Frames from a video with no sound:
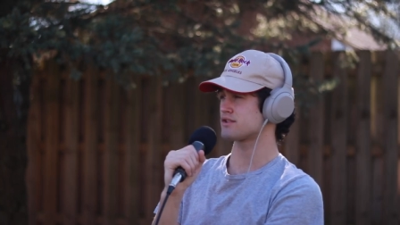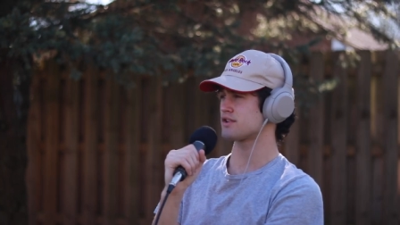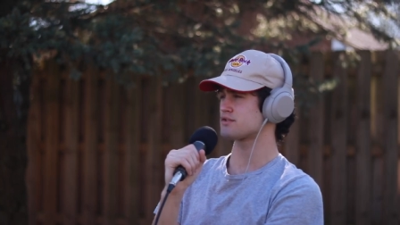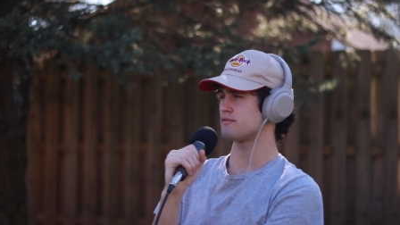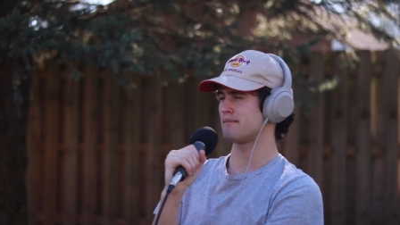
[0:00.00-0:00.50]
There's
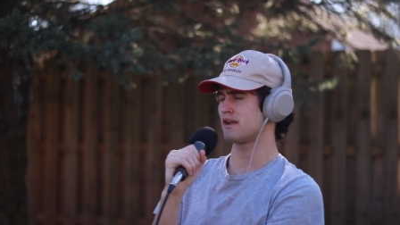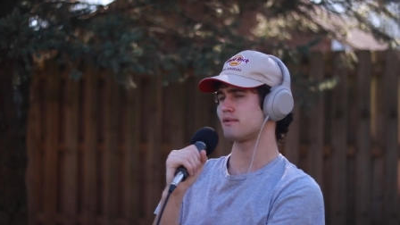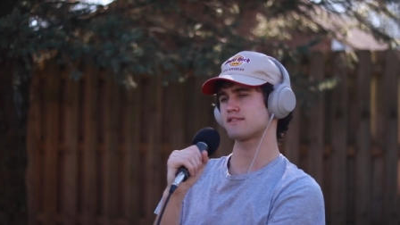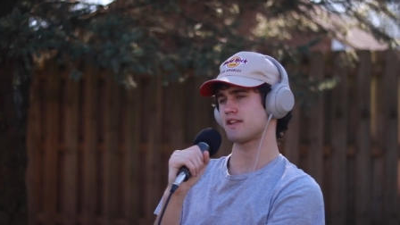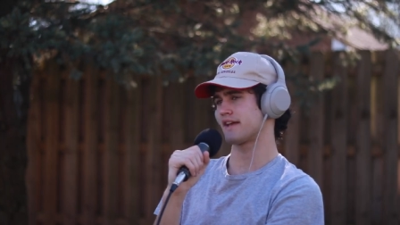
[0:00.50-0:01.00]
also a
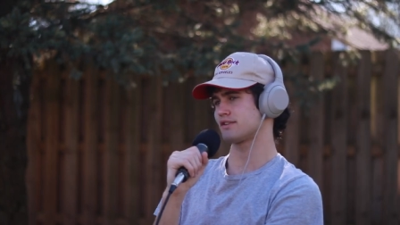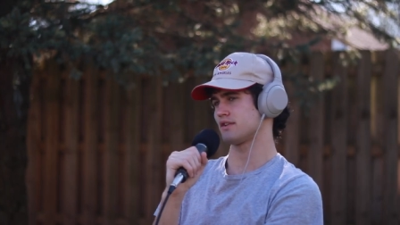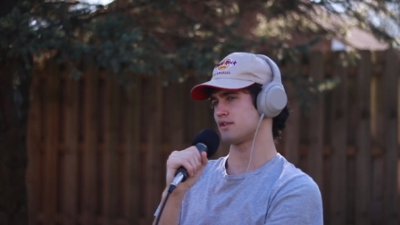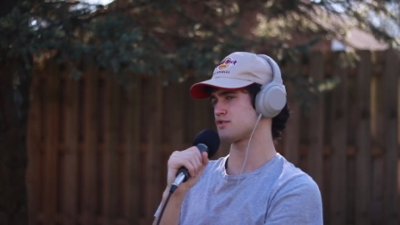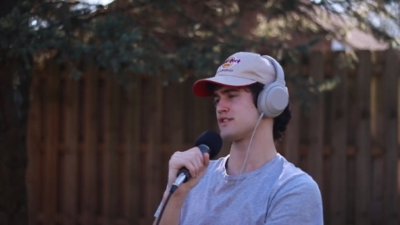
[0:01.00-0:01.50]
minimal
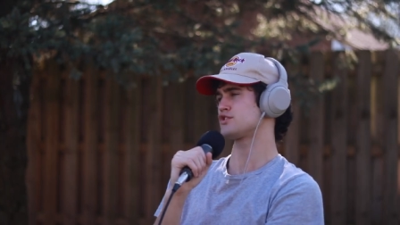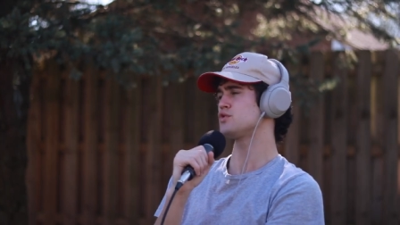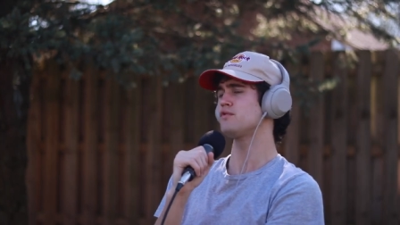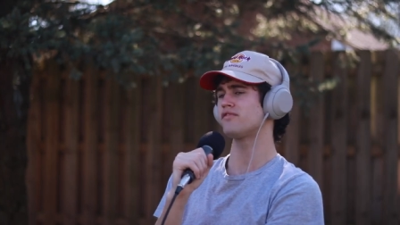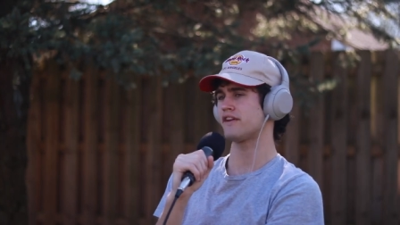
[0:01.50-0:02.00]
selection. There's only
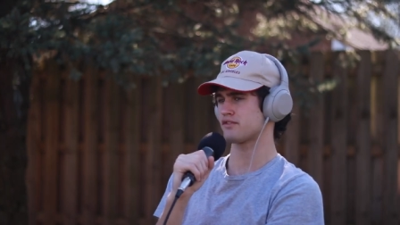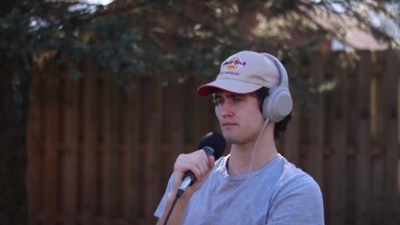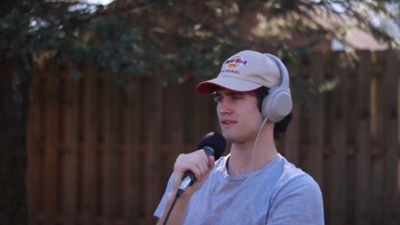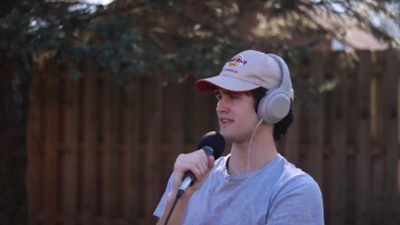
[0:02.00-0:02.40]
two flavors.